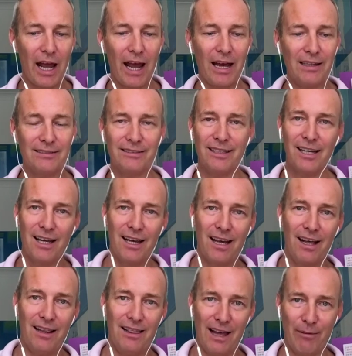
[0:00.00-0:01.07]
And
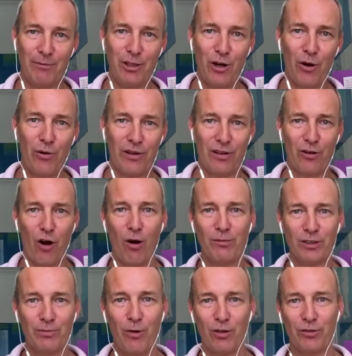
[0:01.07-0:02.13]
let me know in the
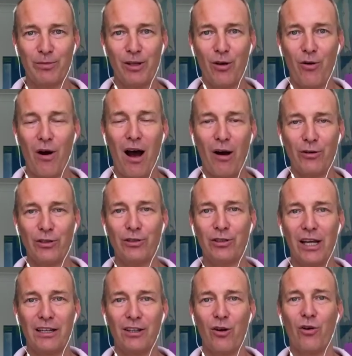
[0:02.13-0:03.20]
comments box below how you're
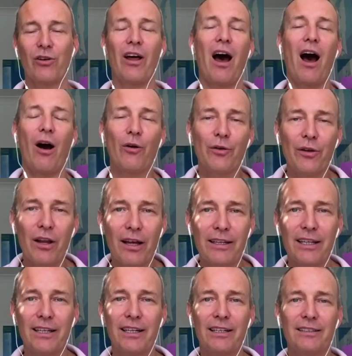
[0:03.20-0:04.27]
getting on, how you're
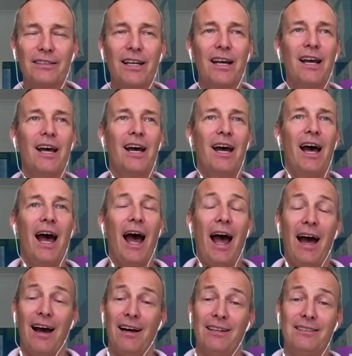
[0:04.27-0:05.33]
liking it,
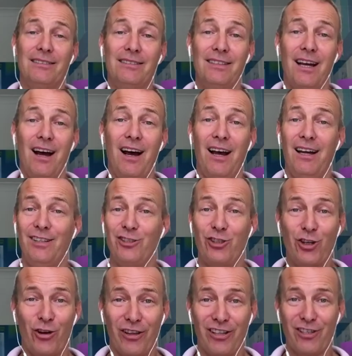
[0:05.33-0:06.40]
and
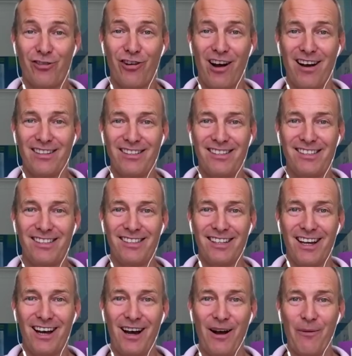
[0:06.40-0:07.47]
enjoy this trance.
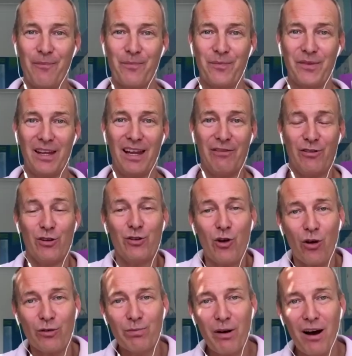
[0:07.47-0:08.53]
If you're
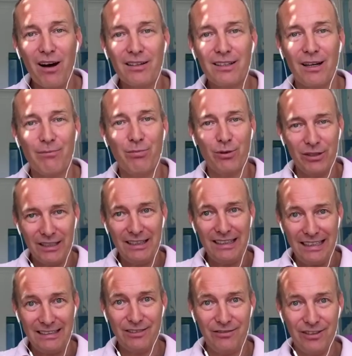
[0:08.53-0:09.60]
not part, I'm putting
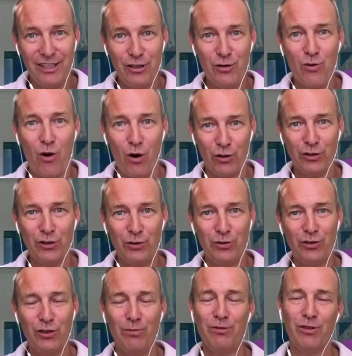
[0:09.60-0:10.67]
this video on
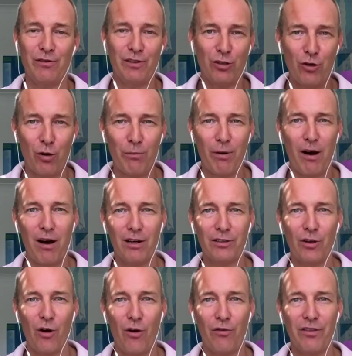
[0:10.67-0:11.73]
YouTube, so if you're not part
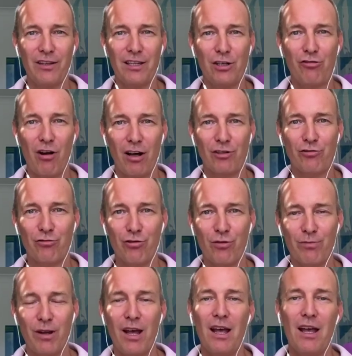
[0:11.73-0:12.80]
of the trance group,